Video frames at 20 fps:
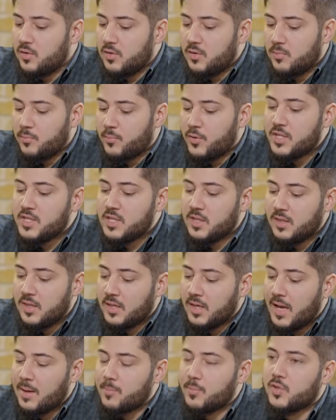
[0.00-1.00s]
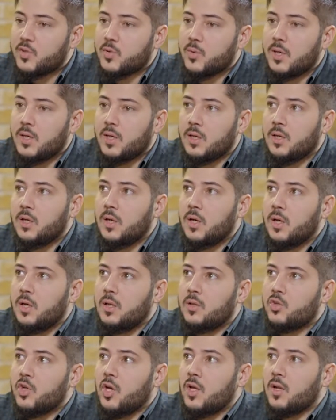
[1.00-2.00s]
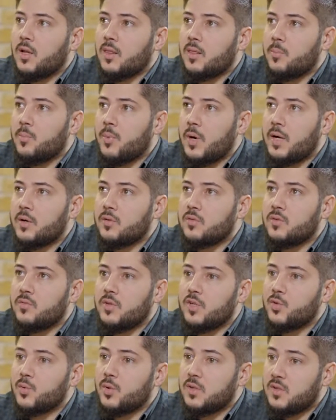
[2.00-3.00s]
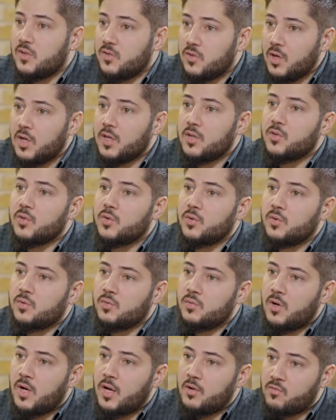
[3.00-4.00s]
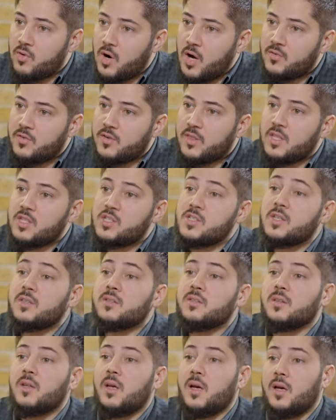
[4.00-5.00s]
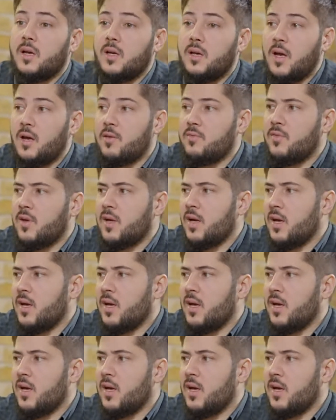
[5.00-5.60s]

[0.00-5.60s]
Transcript: bridging the gap between turning the browser into a design tool rather than just a